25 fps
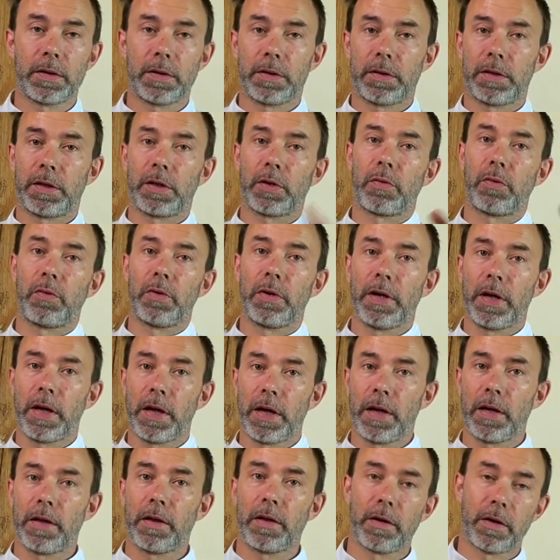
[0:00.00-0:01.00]

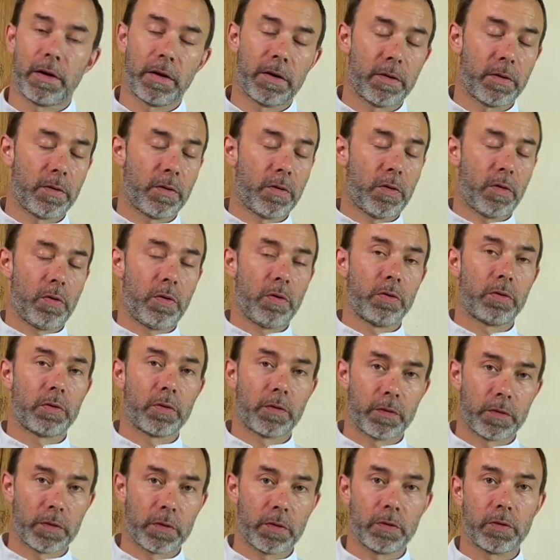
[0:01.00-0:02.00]
tyrolienne, a lot
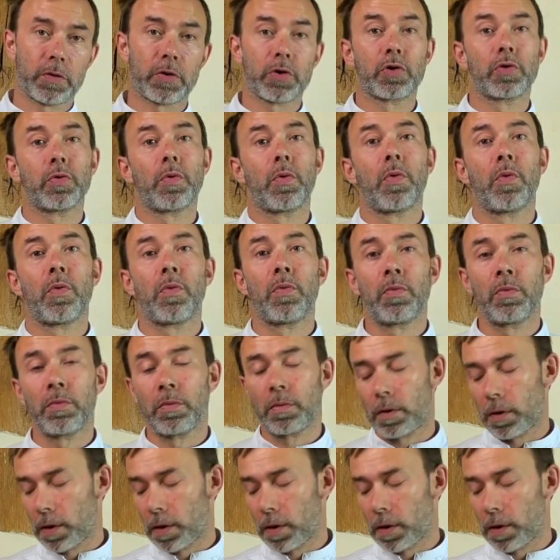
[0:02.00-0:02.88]
of sauce, choron.